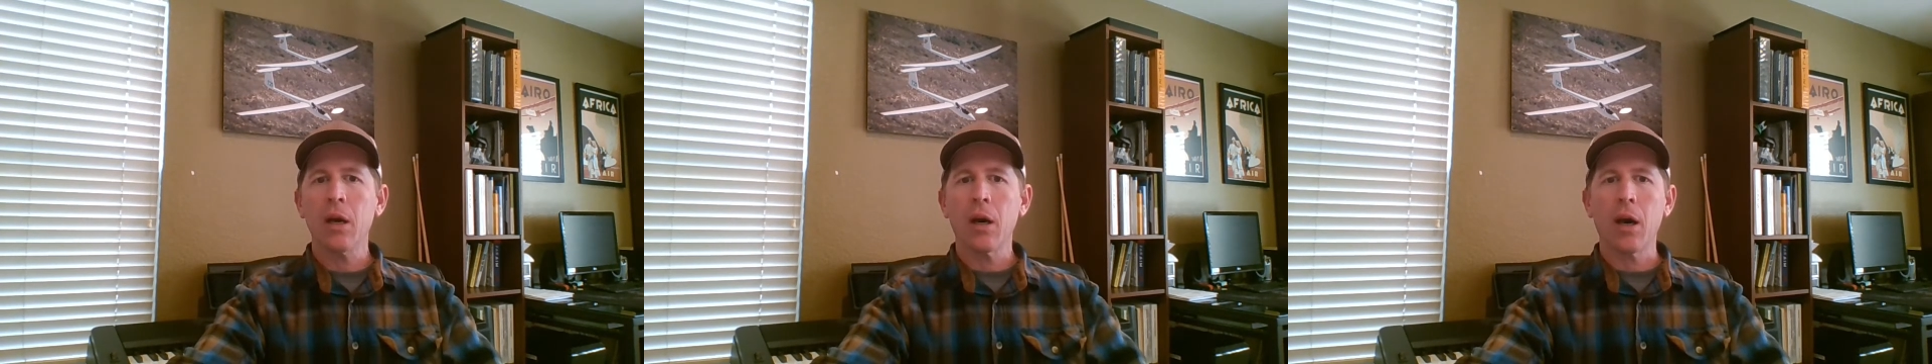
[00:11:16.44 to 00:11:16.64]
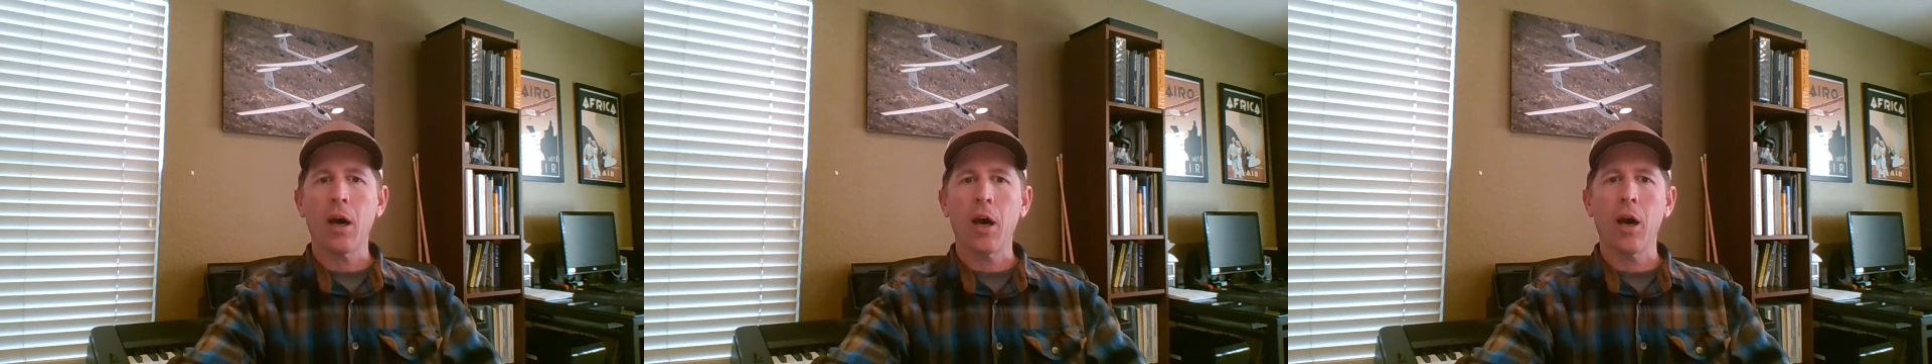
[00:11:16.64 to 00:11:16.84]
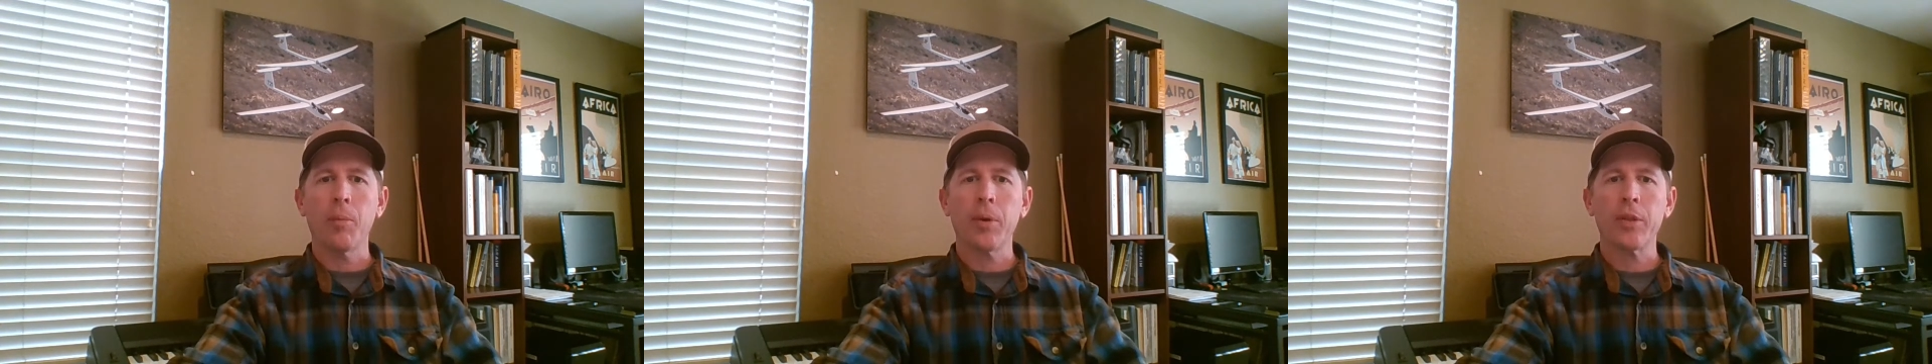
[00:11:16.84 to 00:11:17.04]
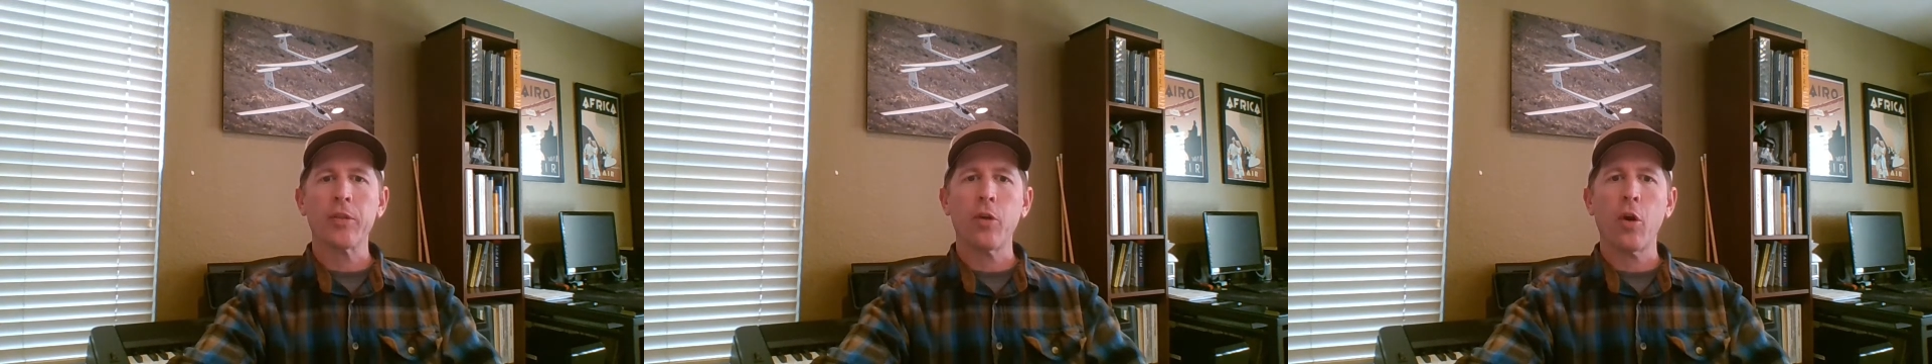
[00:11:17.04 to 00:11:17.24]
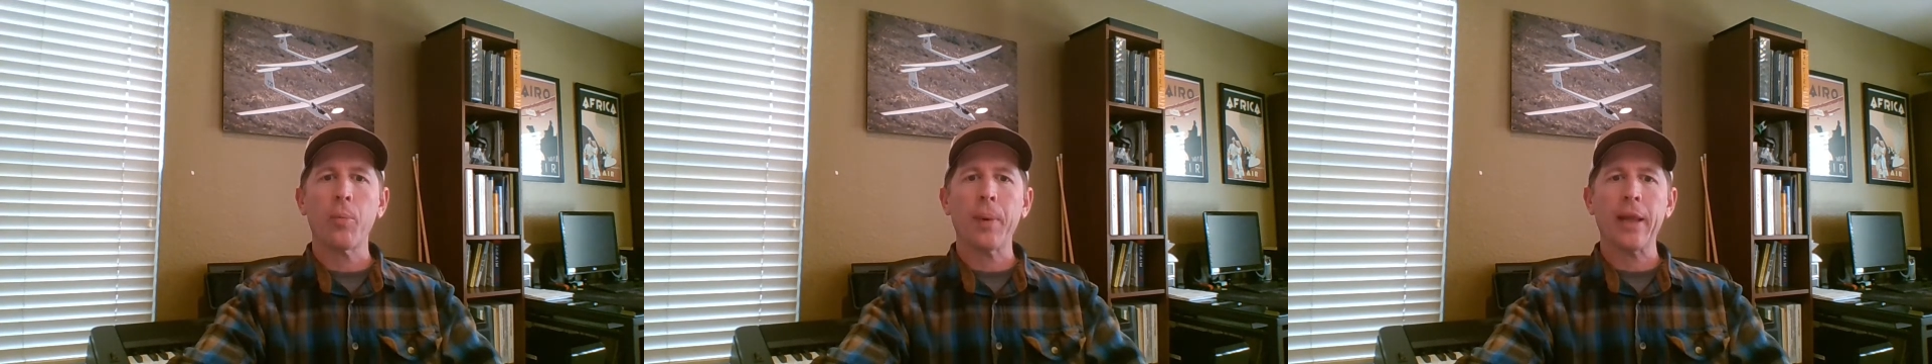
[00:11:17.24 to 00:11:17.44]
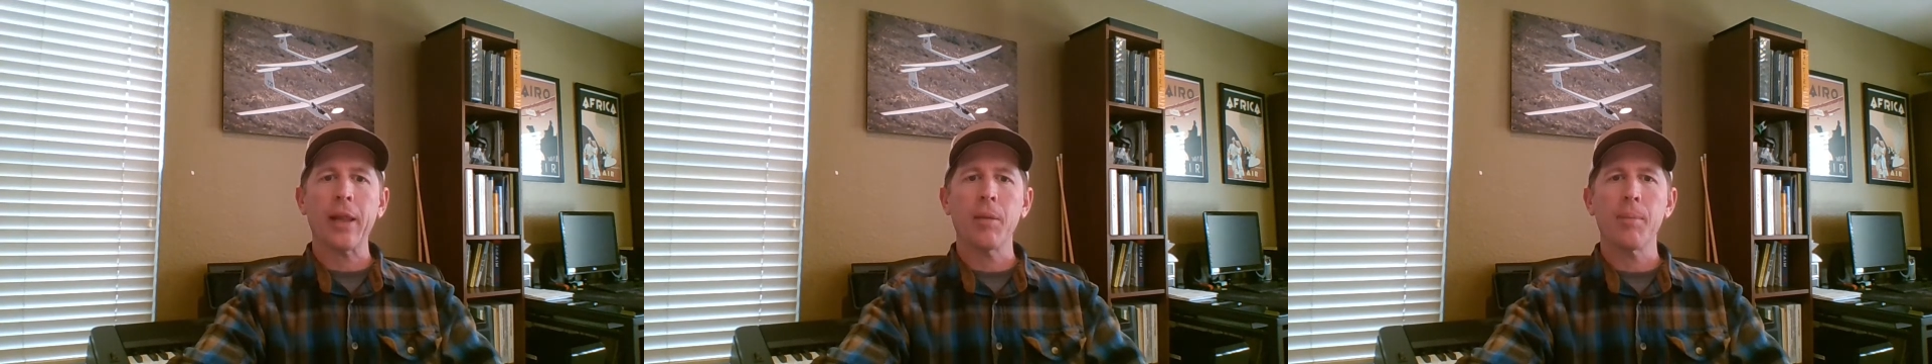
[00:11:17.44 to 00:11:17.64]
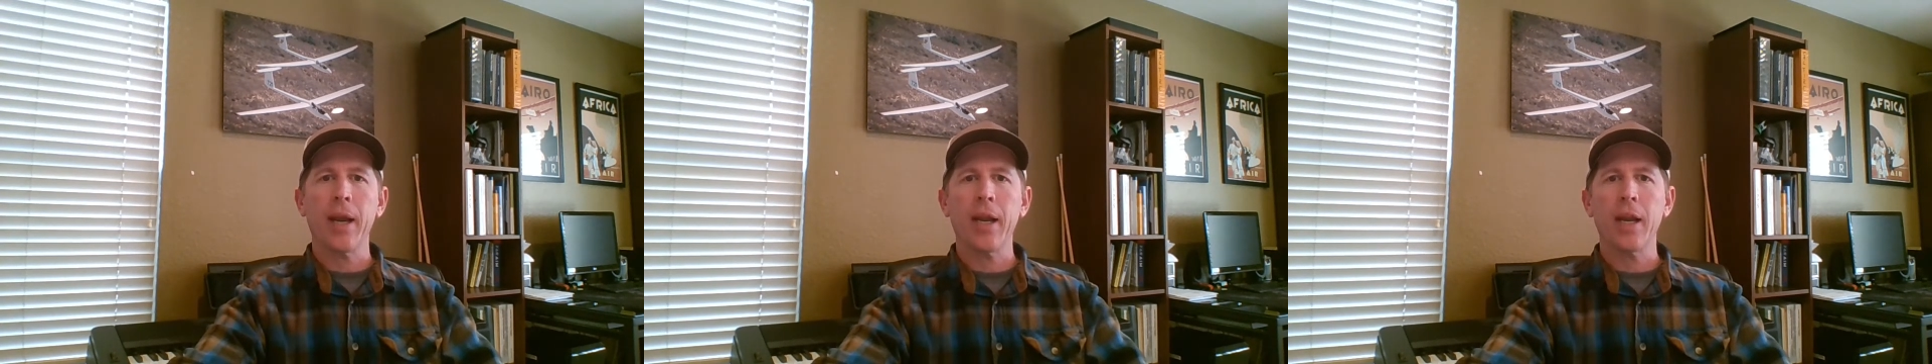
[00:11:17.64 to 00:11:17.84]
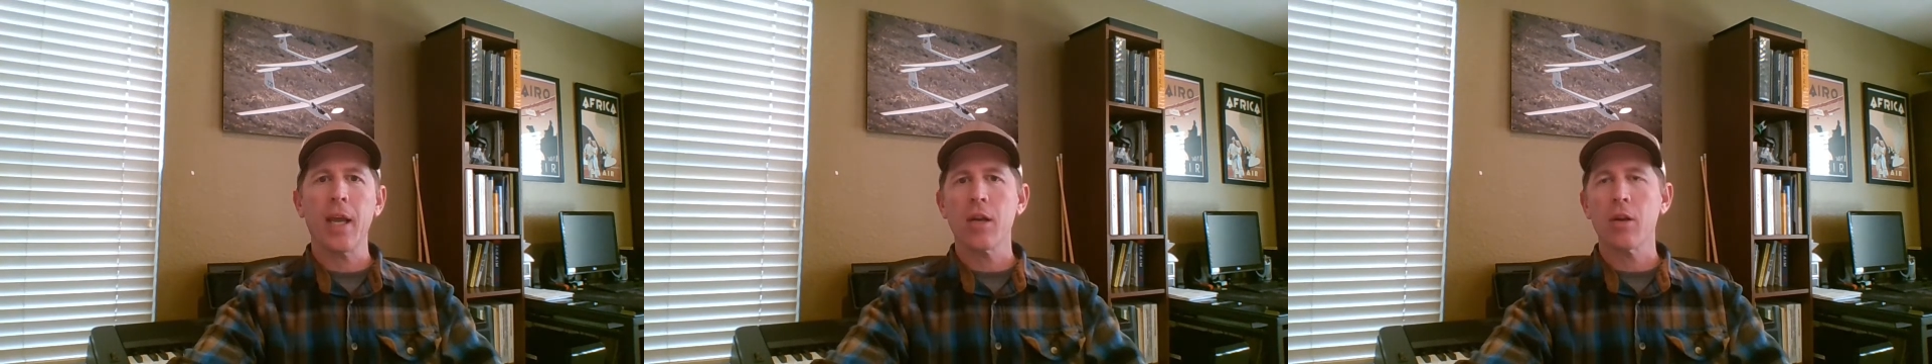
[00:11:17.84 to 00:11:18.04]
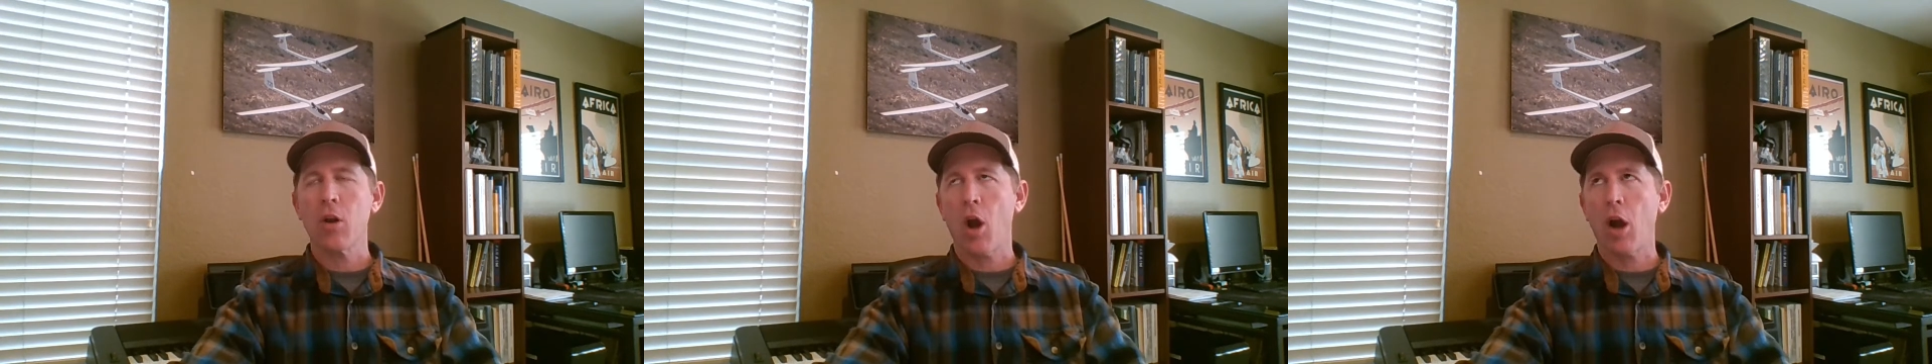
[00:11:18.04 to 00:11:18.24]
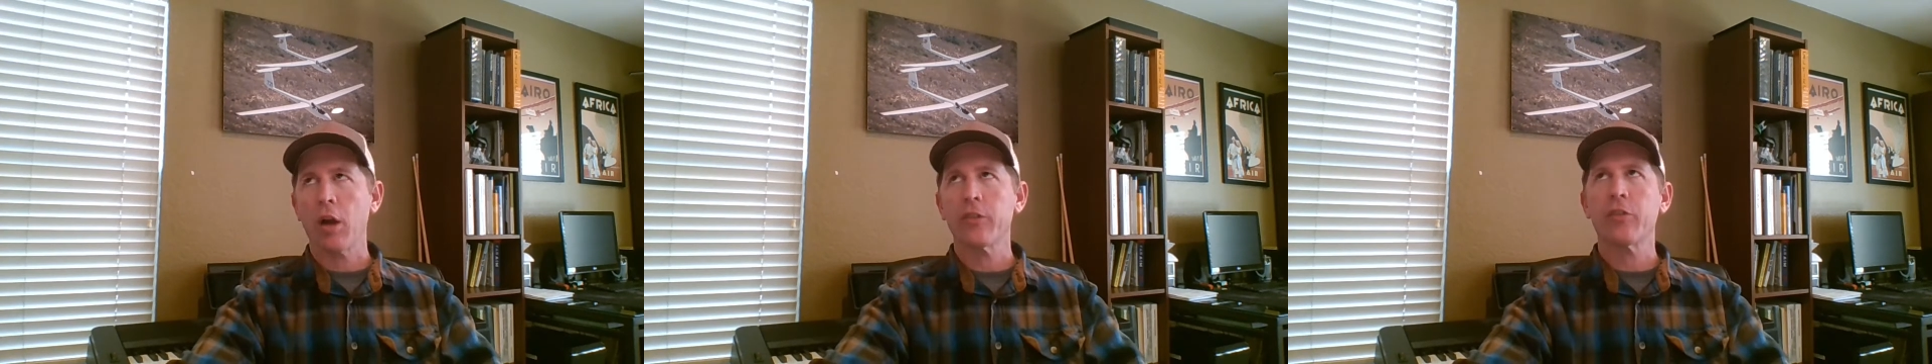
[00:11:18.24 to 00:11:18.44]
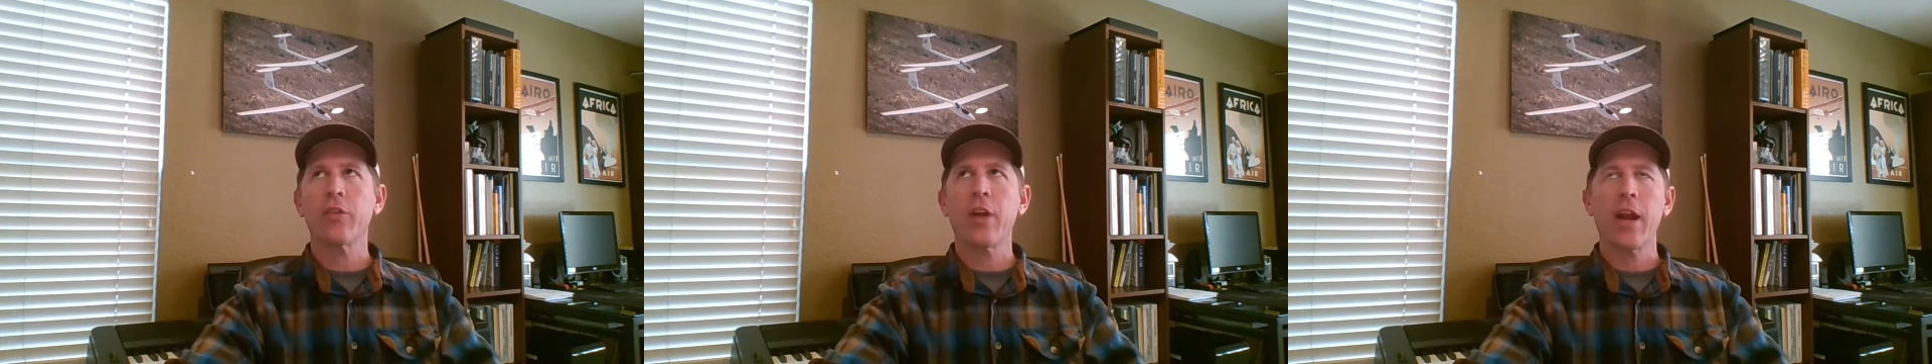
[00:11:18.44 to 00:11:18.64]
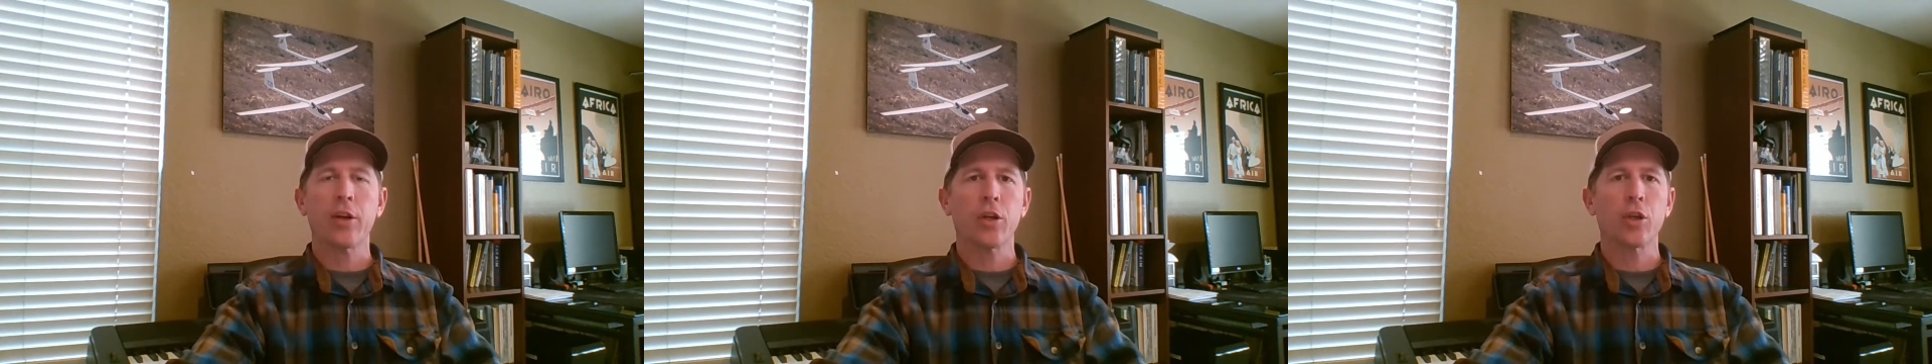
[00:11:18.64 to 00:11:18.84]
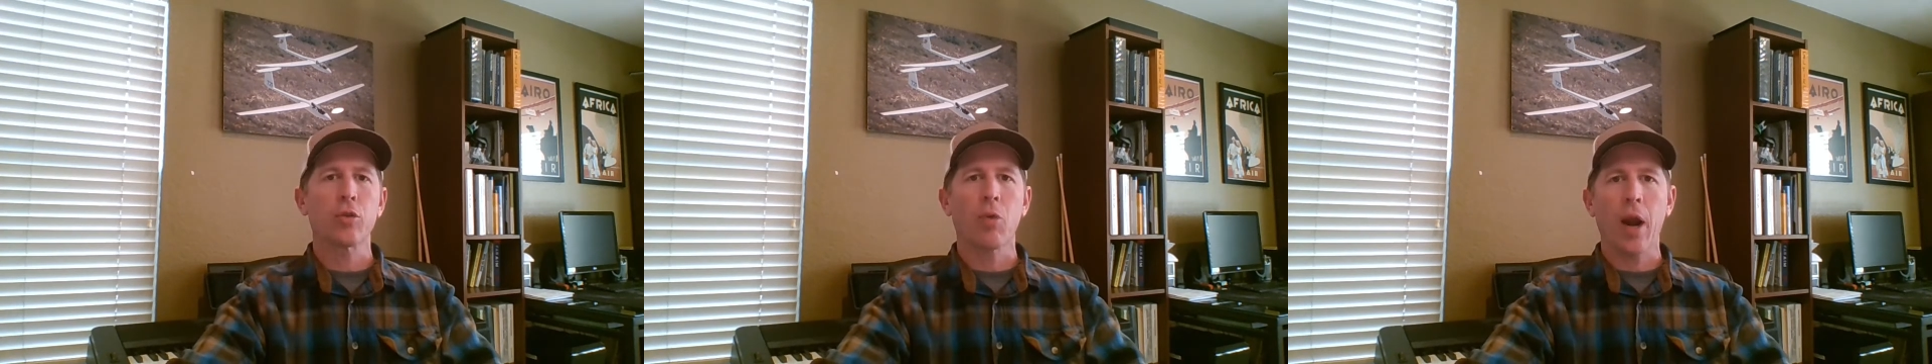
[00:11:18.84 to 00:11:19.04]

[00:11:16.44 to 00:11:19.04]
Uh, but the tow pilot made a non standard